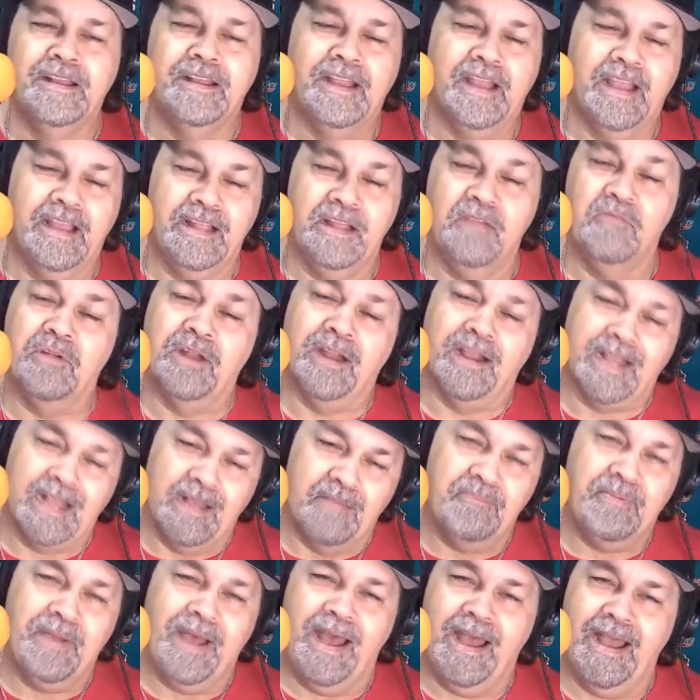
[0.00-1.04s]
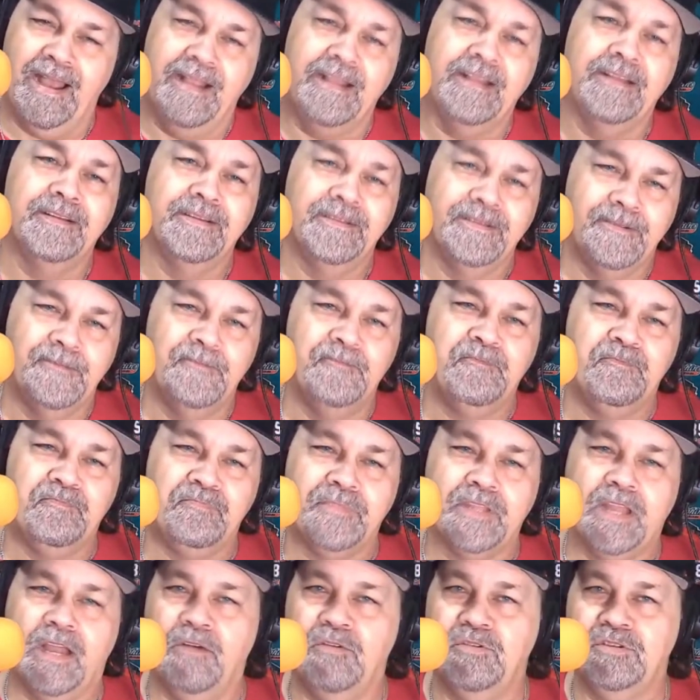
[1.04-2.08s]
And then when I got back,
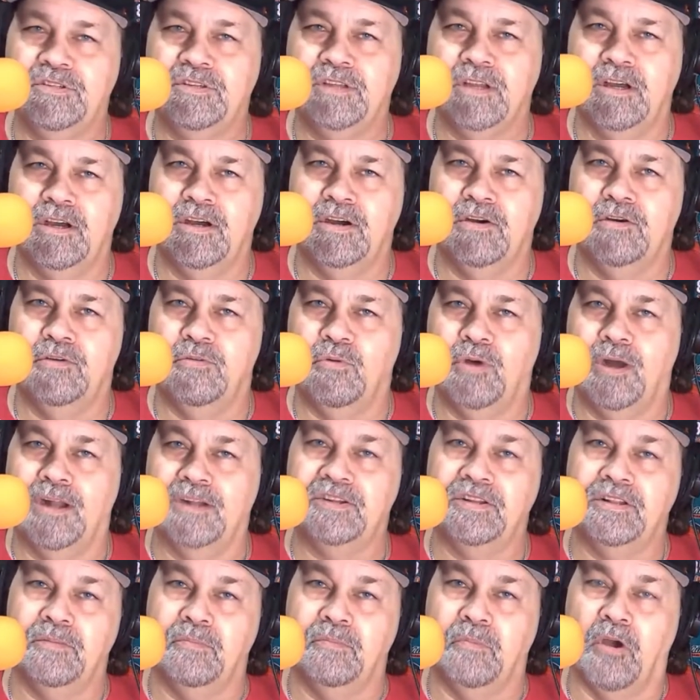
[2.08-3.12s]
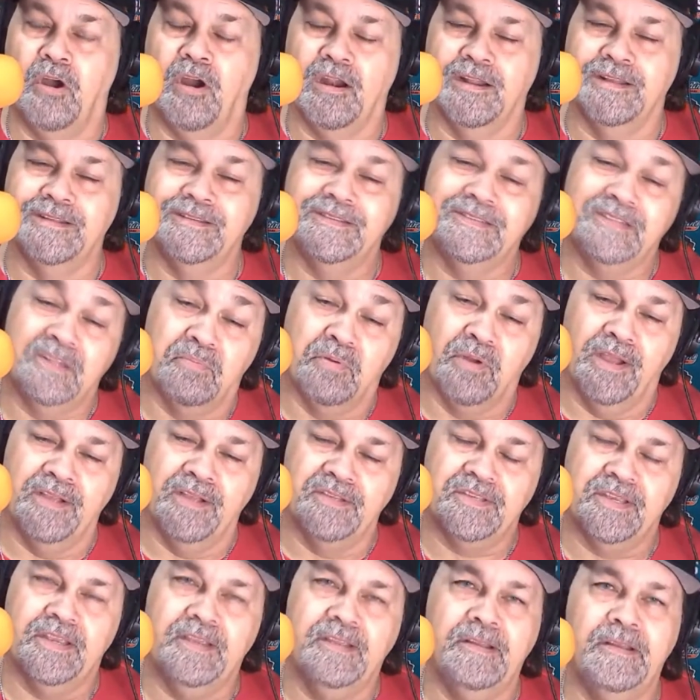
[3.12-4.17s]
I was watching the Marlins,
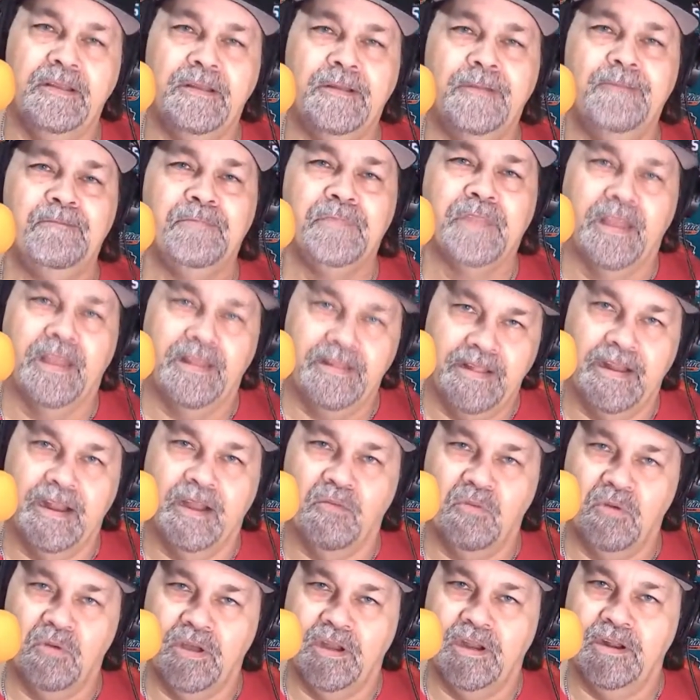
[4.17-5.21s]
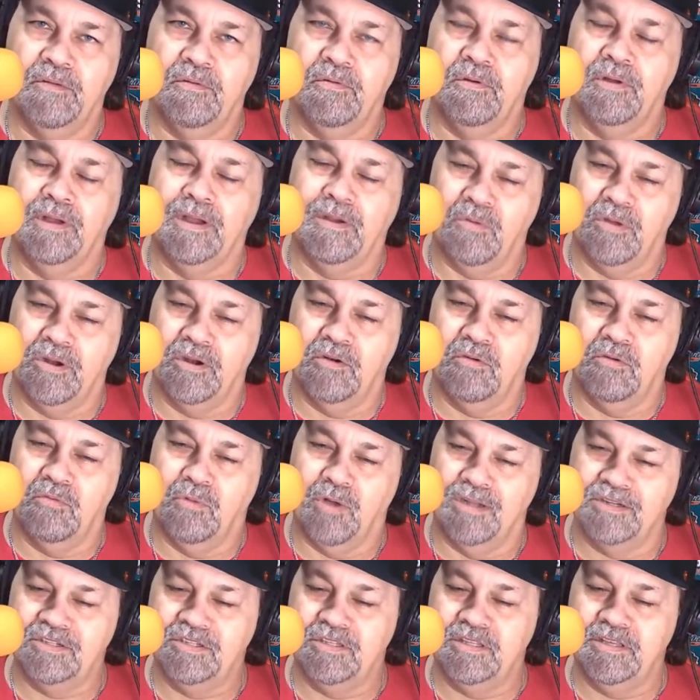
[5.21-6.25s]
depressing. And then I wanted to
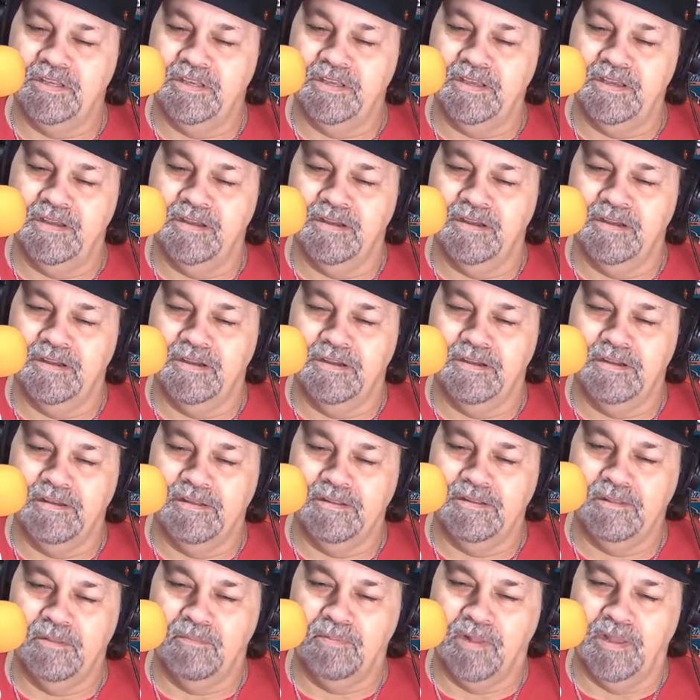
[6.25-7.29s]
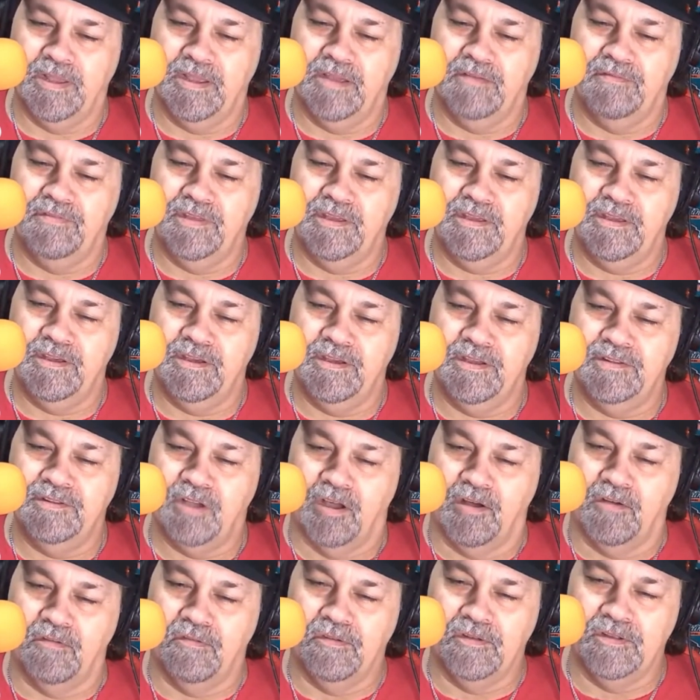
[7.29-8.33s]
watch the play of the
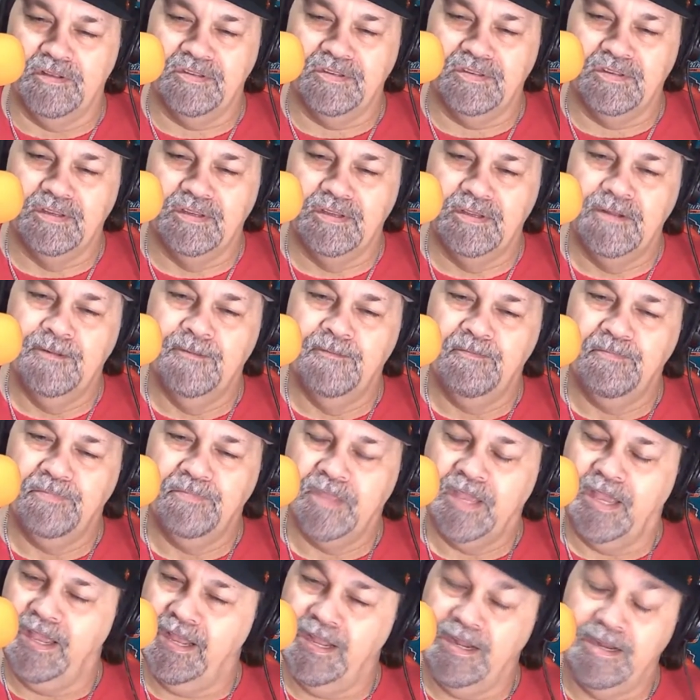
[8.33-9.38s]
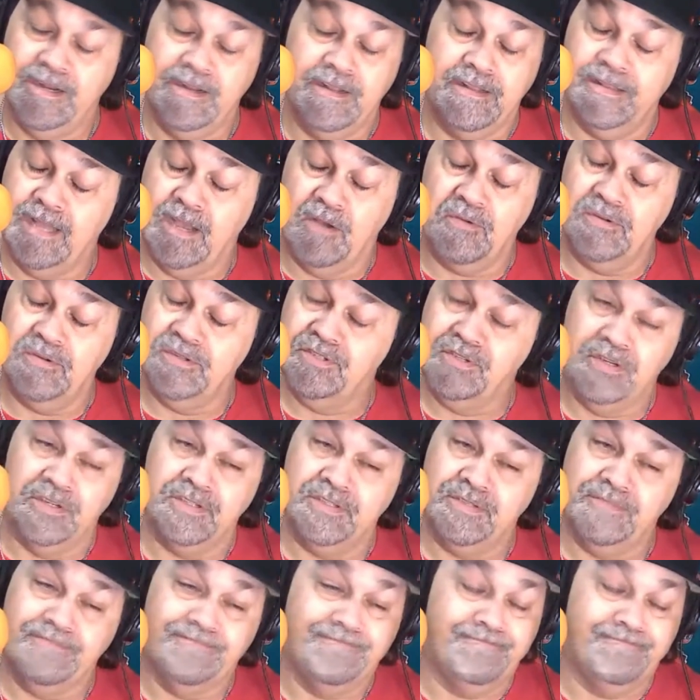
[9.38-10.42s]
Dolphins. And that was